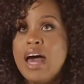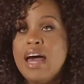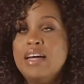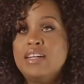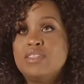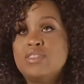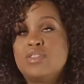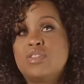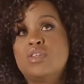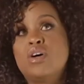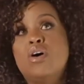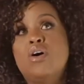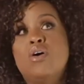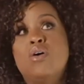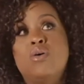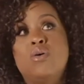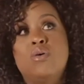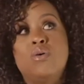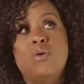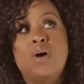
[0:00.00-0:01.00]
And
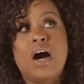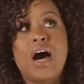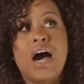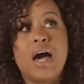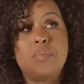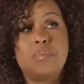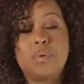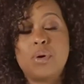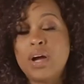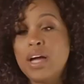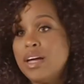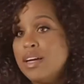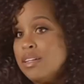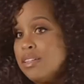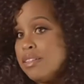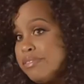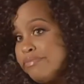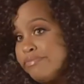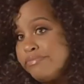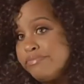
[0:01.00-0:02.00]
so I
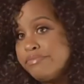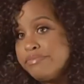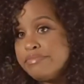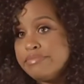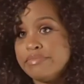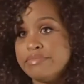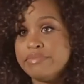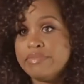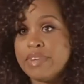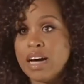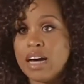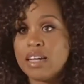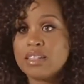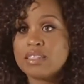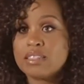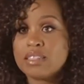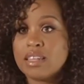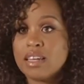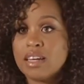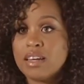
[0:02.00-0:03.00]
prayed,
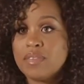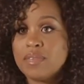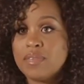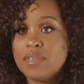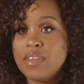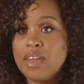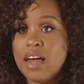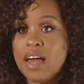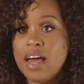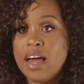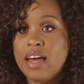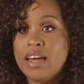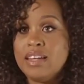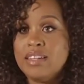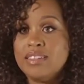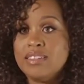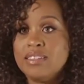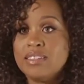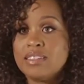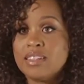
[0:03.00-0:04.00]
honestly.
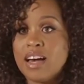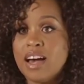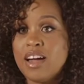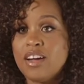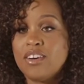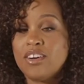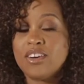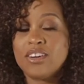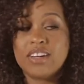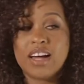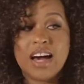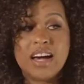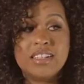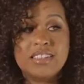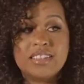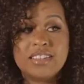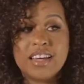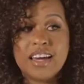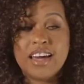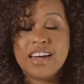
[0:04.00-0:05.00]
And I heard
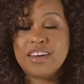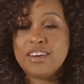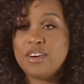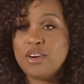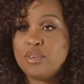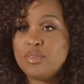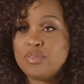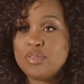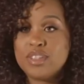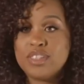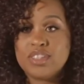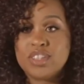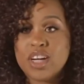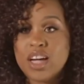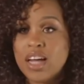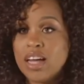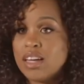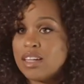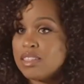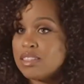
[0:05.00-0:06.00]
God say, go freeze your
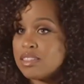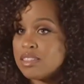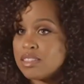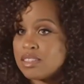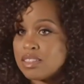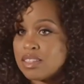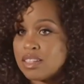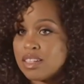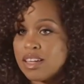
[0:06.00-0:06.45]
eggs.